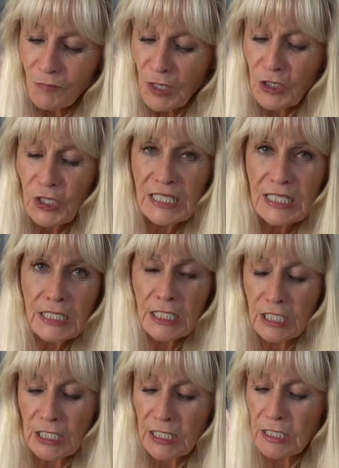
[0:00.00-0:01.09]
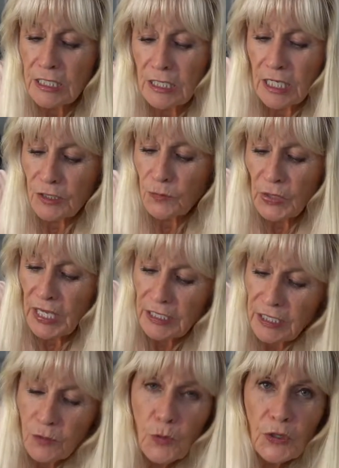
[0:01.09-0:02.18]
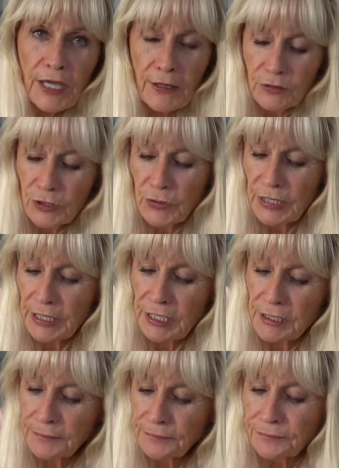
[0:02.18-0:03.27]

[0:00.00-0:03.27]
And you can see this we get a little workout doing this.